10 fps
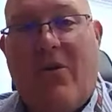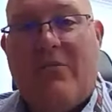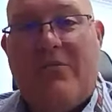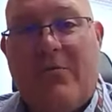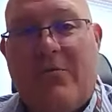
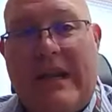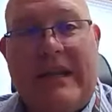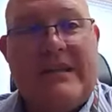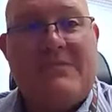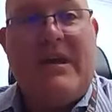All of their
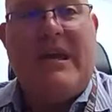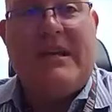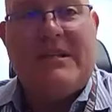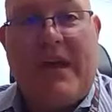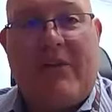money is
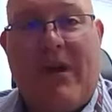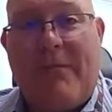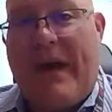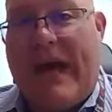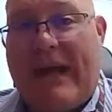being spent
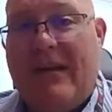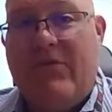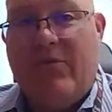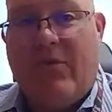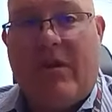right back
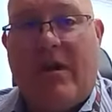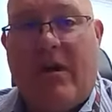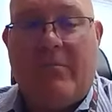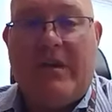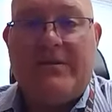into our
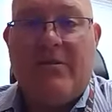economy.